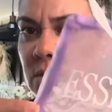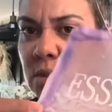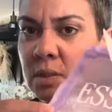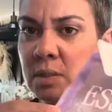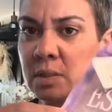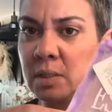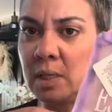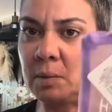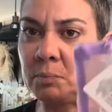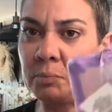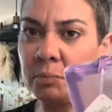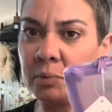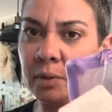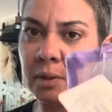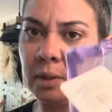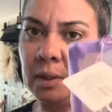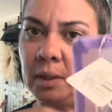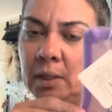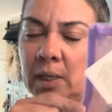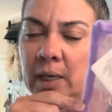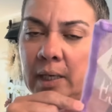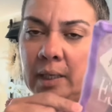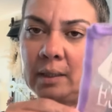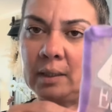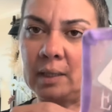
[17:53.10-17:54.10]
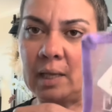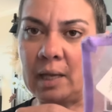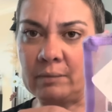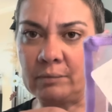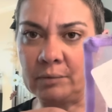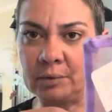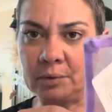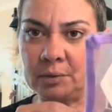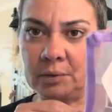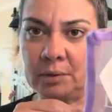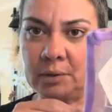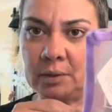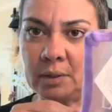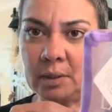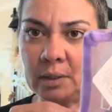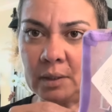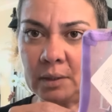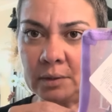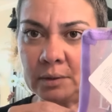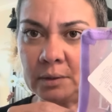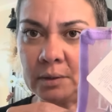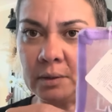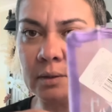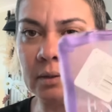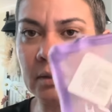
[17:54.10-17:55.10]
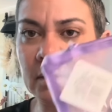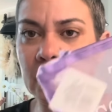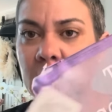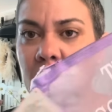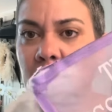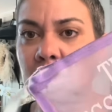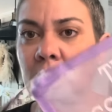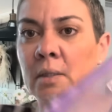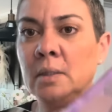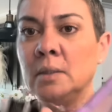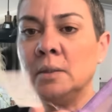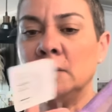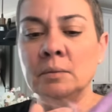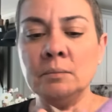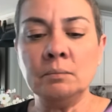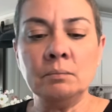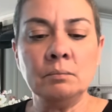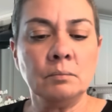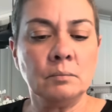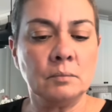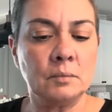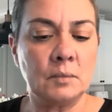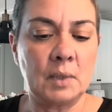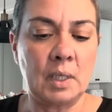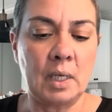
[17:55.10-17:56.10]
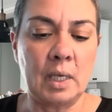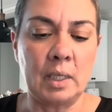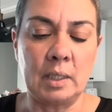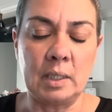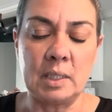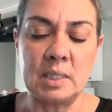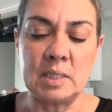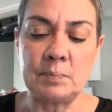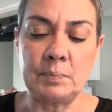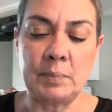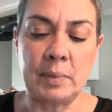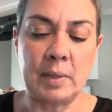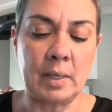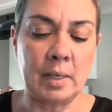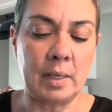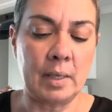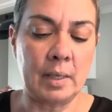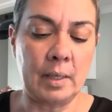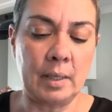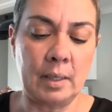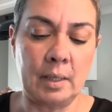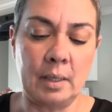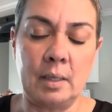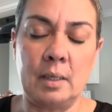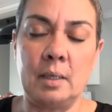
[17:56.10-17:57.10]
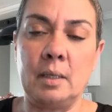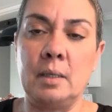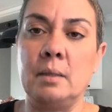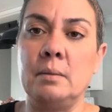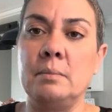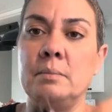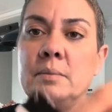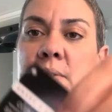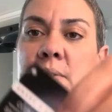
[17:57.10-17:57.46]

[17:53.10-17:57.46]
It's that pretty like lavender color. And it's by um,